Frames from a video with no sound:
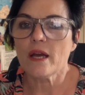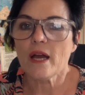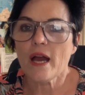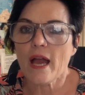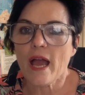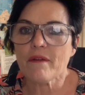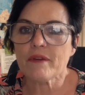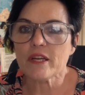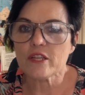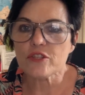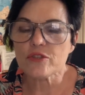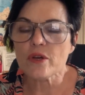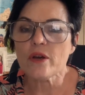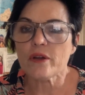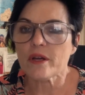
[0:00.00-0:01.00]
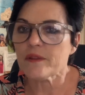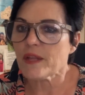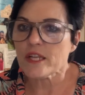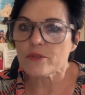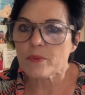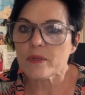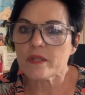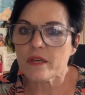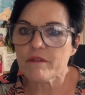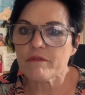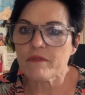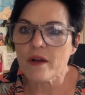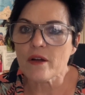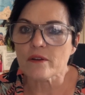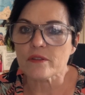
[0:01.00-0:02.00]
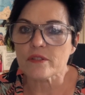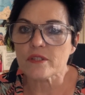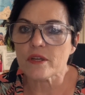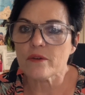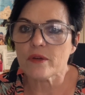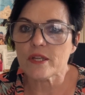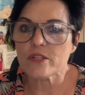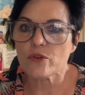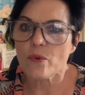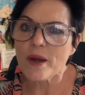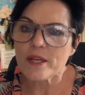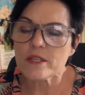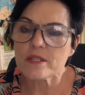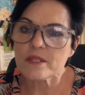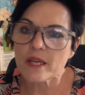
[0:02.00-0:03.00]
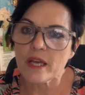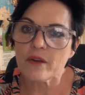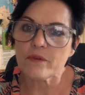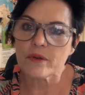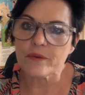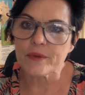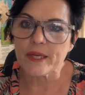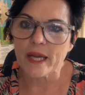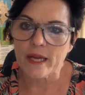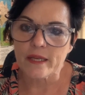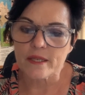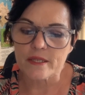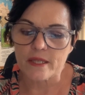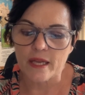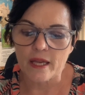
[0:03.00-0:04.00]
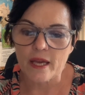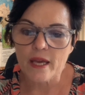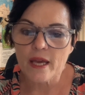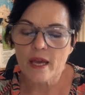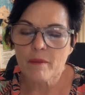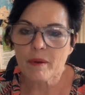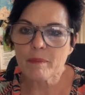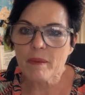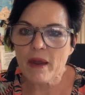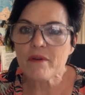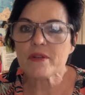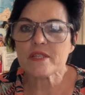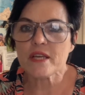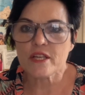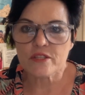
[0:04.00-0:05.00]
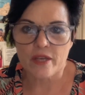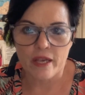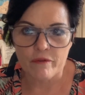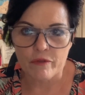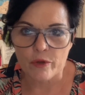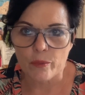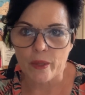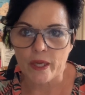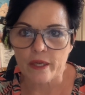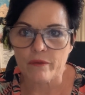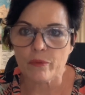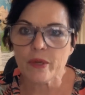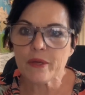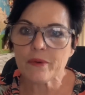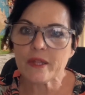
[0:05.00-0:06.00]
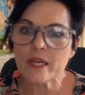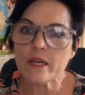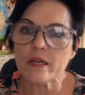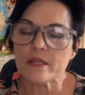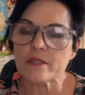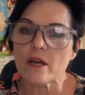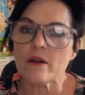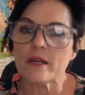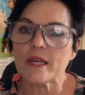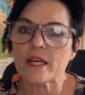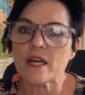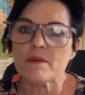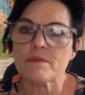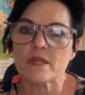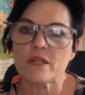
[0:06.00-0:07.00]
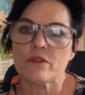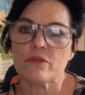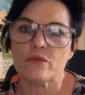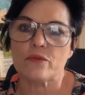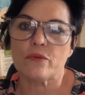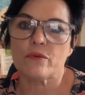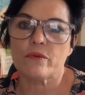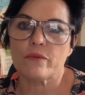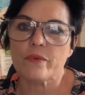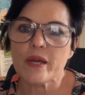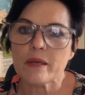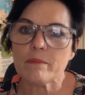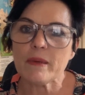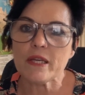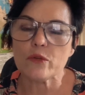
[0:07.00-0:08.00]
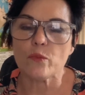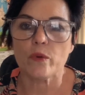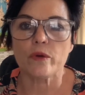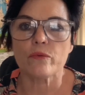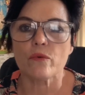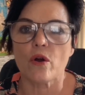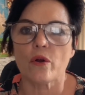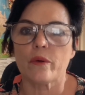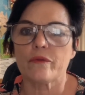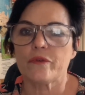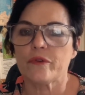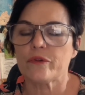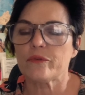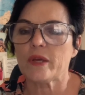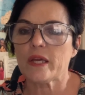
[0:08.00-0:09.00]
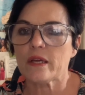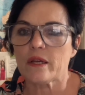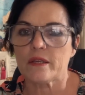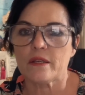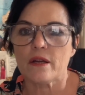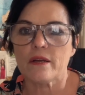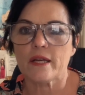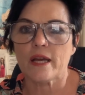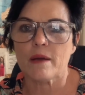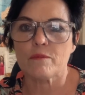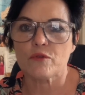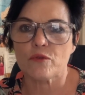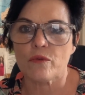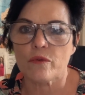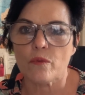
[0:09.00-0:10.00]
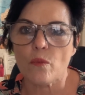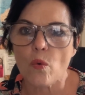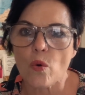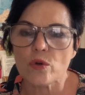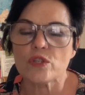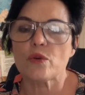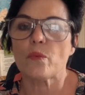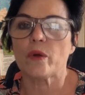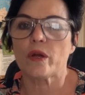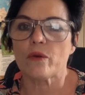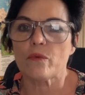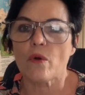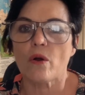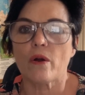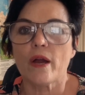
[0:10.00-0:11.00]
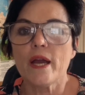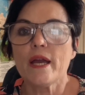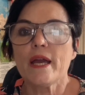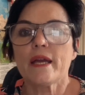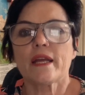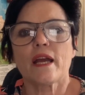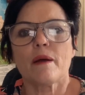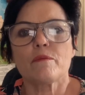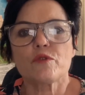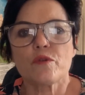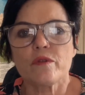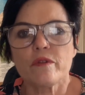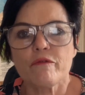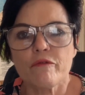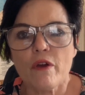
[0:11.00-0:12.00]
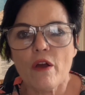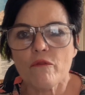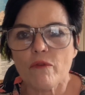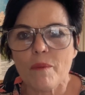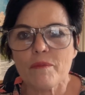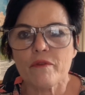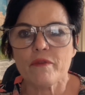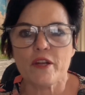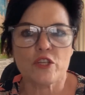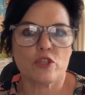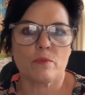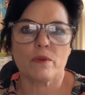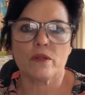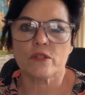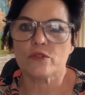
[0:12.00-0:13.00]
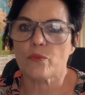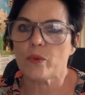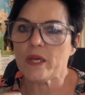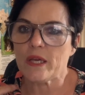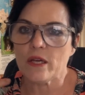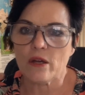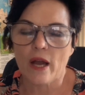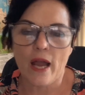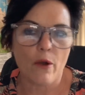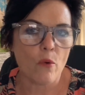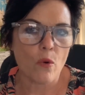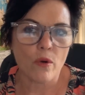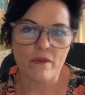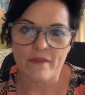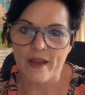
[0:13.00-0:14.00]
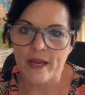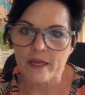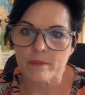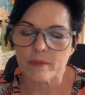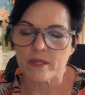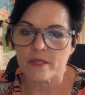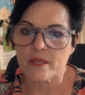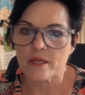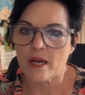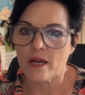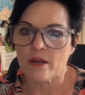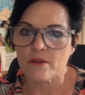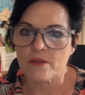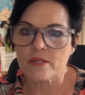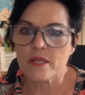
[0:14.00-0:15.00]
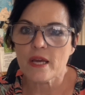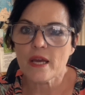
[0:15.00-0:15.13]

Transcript: having a stroke, and that's what they found. So it's quite a scary reality. But parasites are everywhere. If we think it only comes in through the red meat, we're wrong. If we think it only comes through the water, we are wrong. It comes from the vegetables. We all have animals in our house.